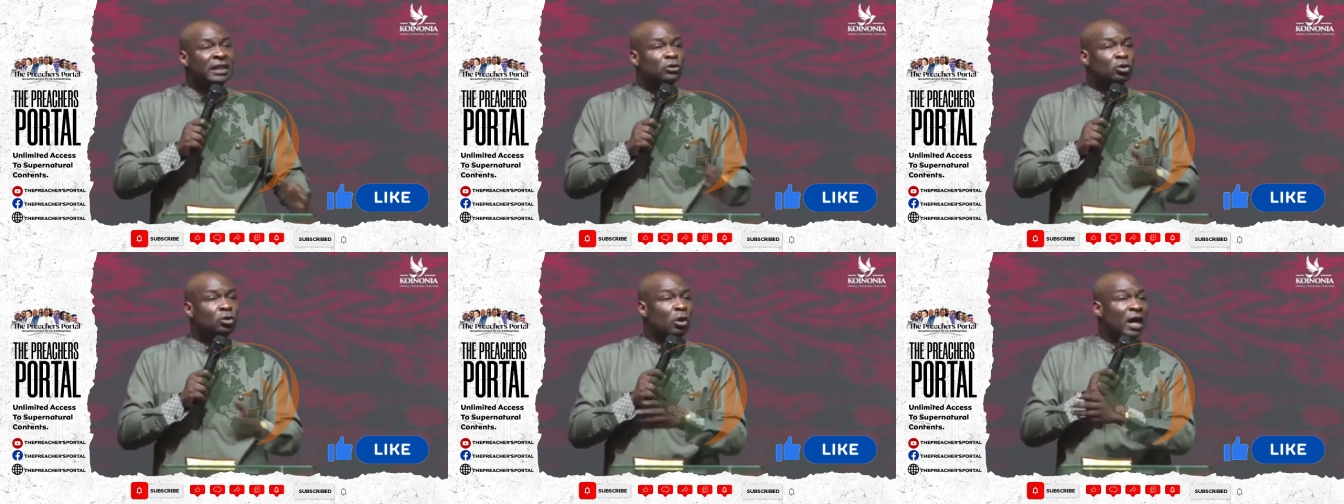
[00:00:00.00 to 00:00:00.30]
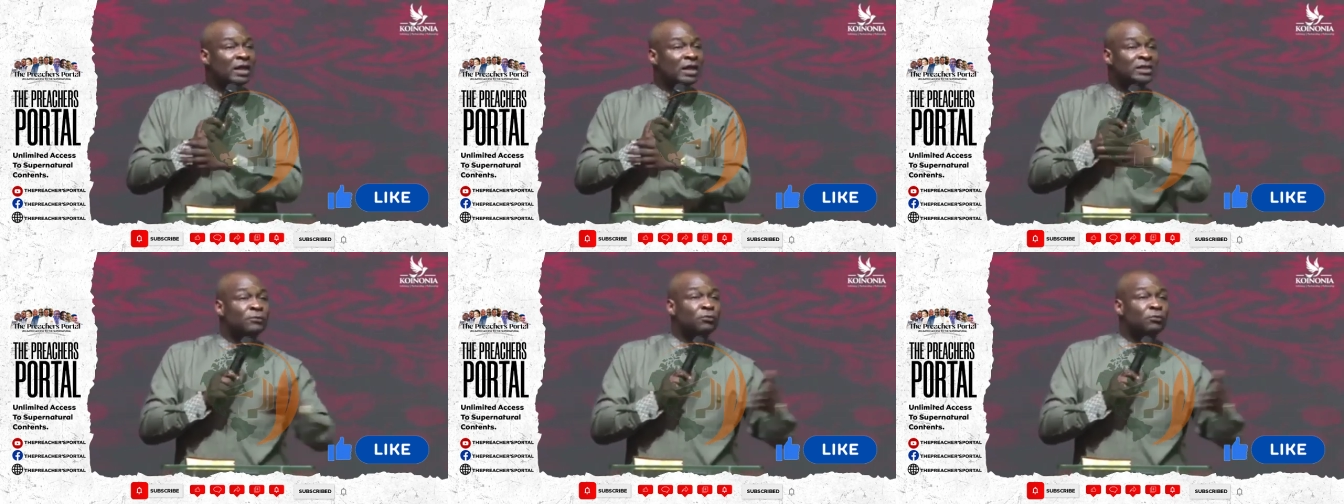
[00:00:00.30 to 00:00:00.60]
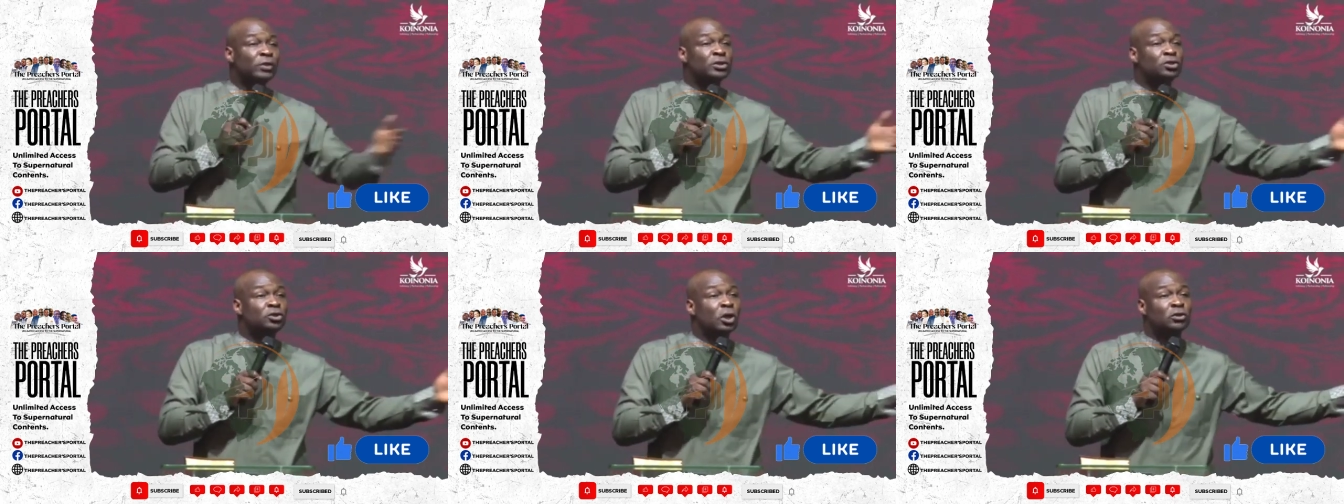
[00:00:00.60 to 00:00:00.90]
a talkative
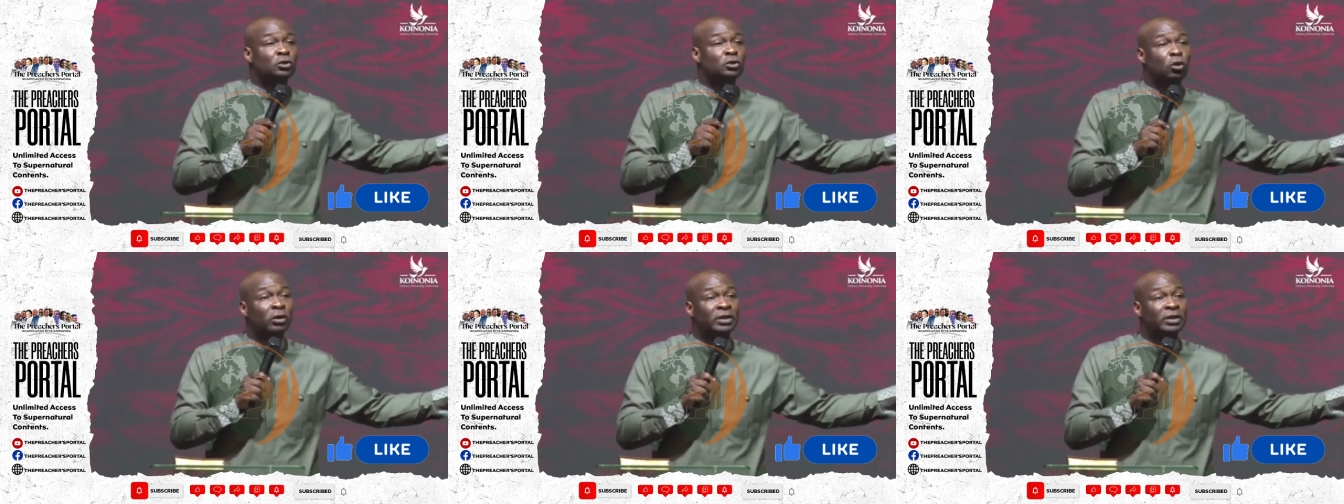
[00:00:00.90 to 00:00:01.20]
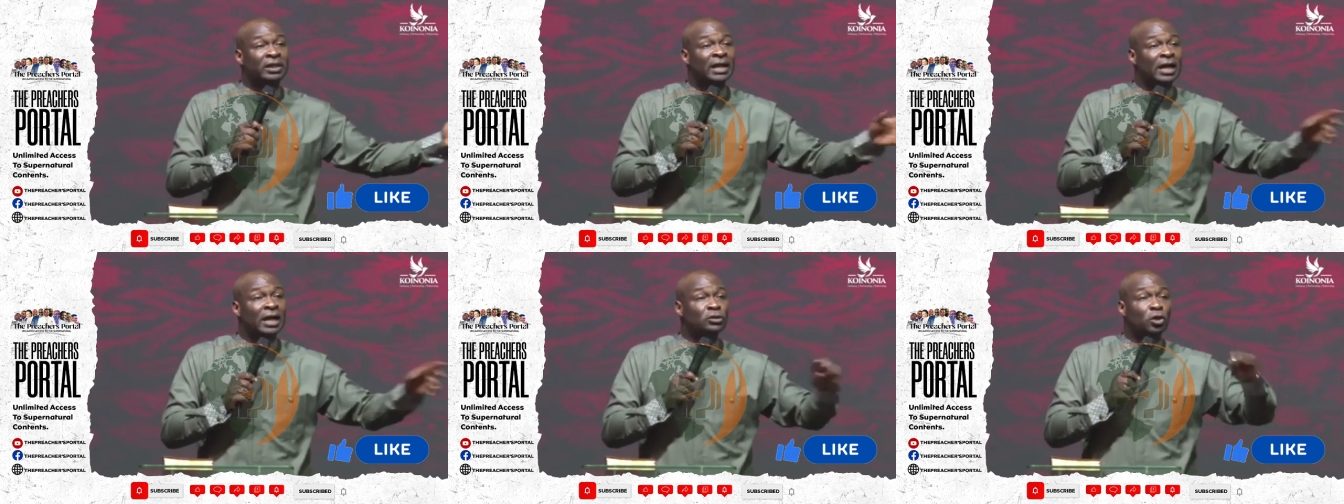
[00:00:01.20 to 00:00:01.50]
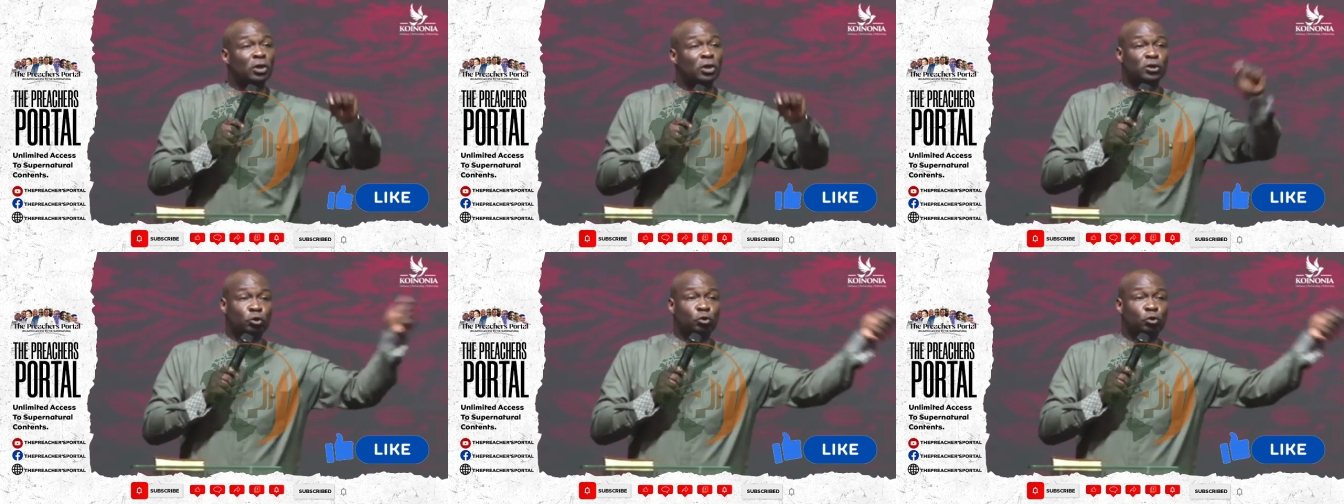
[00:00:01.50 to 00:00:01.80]
who is just talking and
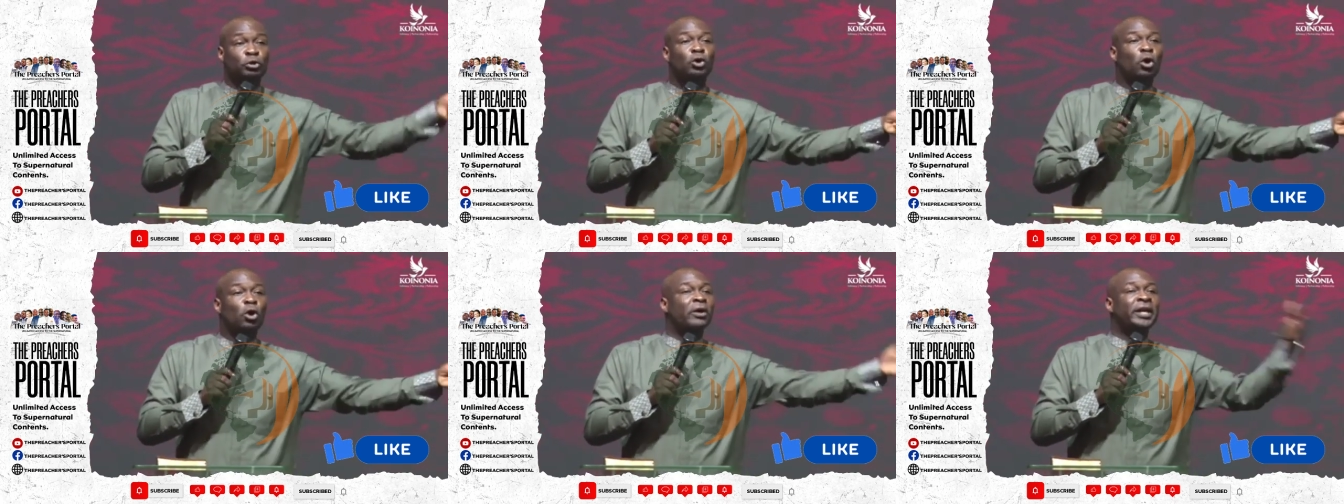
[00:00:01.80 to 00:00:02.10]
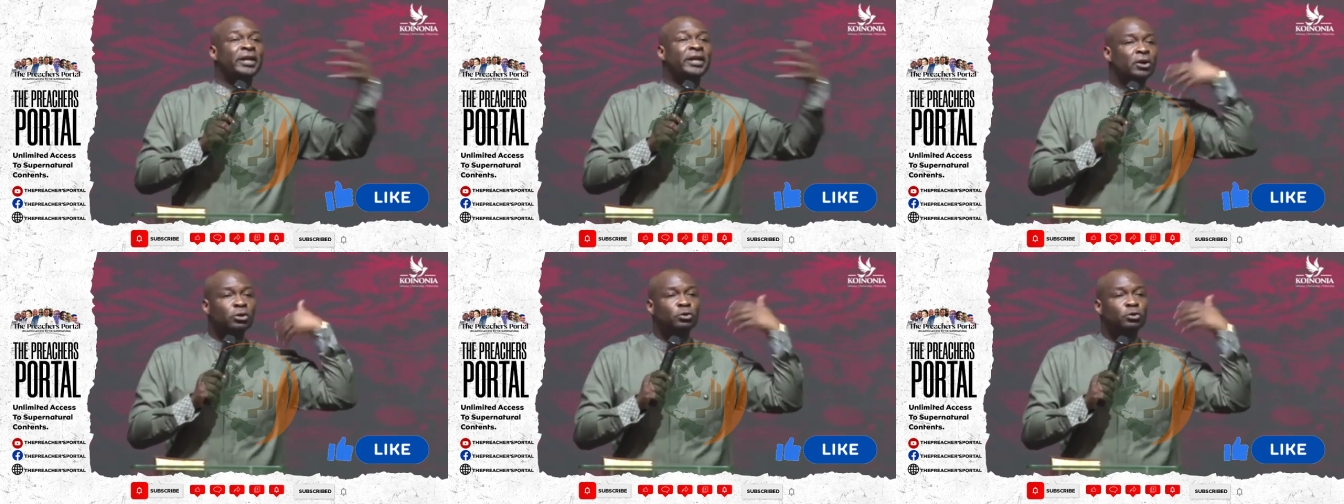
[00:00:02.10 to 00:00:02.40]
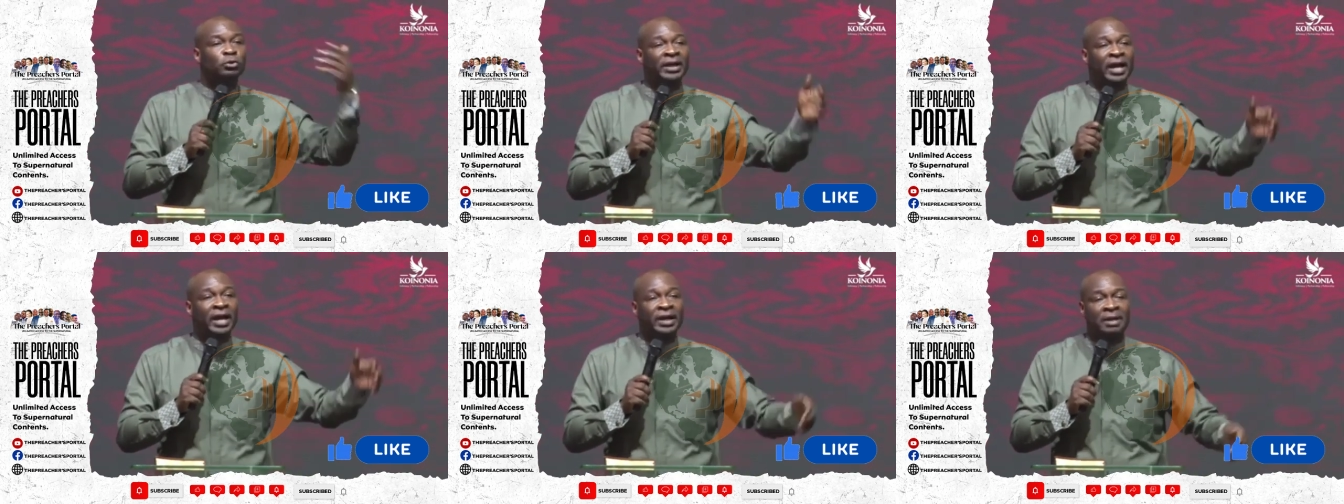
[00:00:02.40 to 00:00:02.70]
just tune your radio,
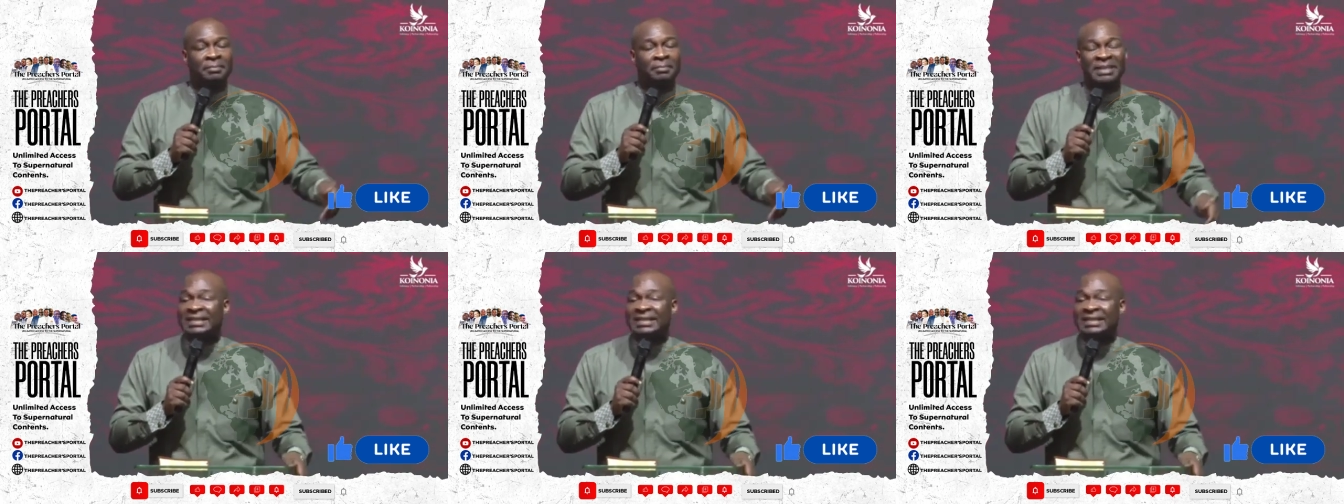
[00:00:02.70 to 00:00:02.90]
you hear him.